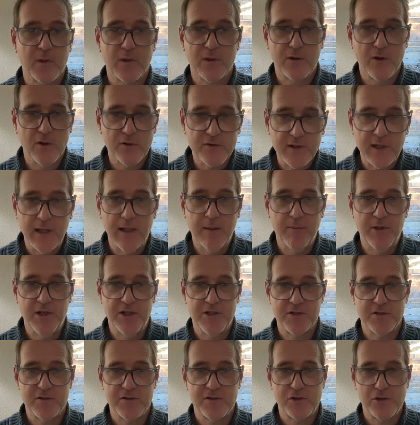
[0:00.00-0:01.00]
Those
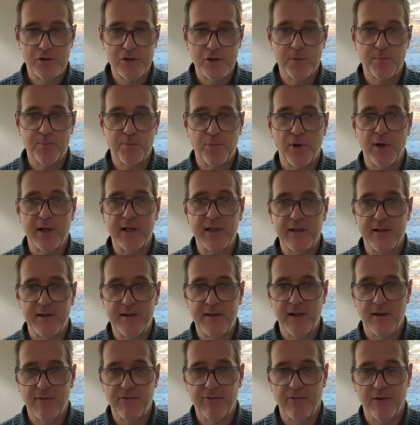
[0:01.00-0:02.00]
images should bring
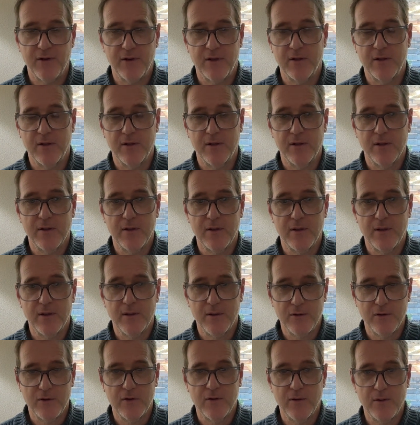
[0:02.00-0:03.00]
different,
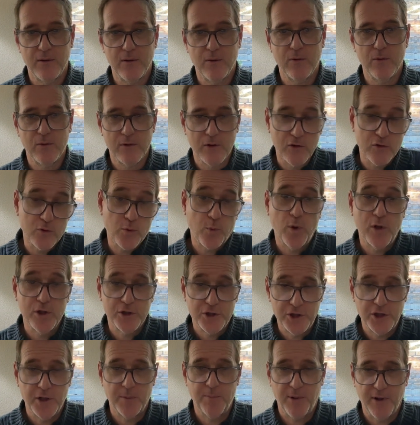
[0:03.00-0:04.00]
those
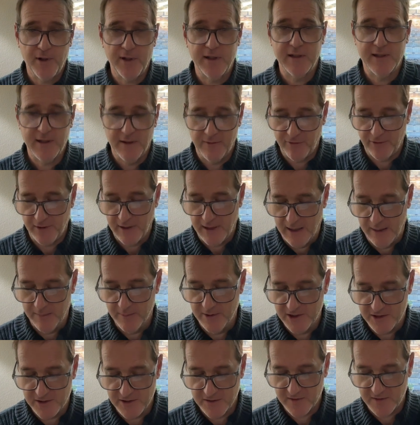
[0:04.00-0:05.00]
words should bring different
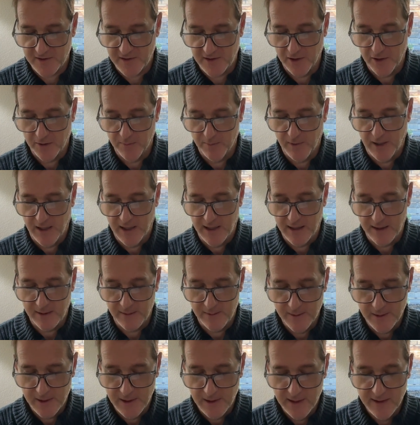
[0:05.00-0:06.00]
images into your mind.
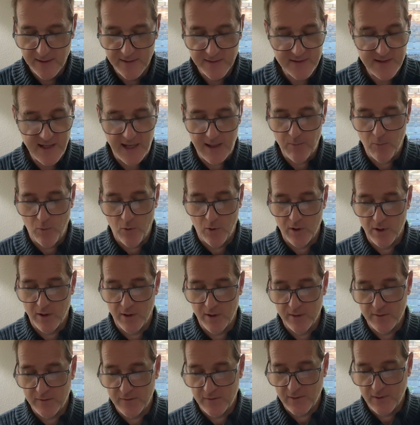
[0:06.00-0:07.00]
Same
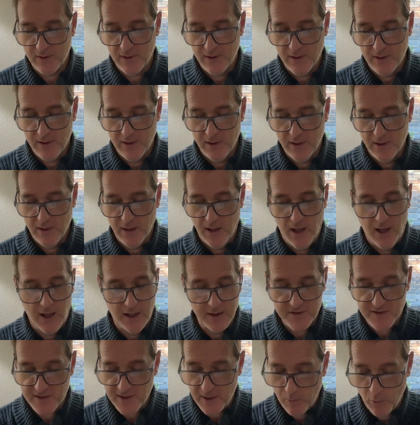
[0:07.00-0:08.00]
words.
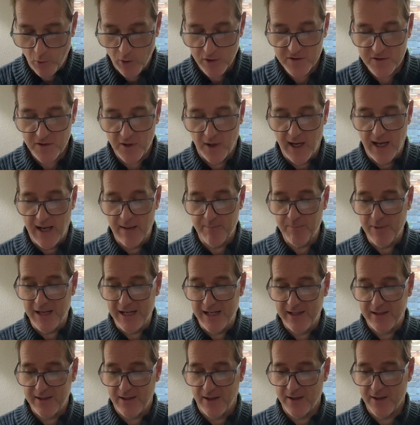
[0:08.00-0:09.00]
Some words don't have
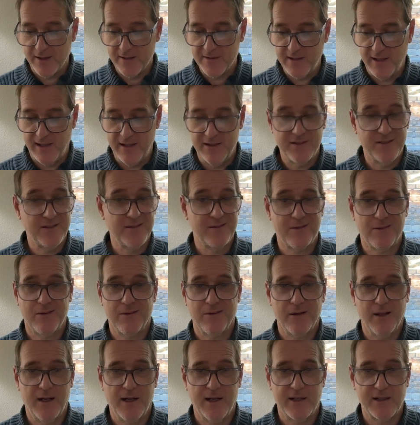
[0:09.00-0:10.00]
many connotations, are
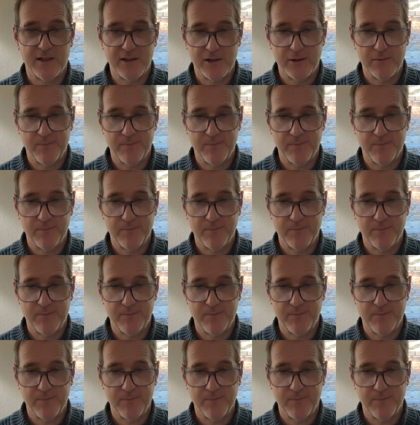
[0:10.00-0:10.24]
like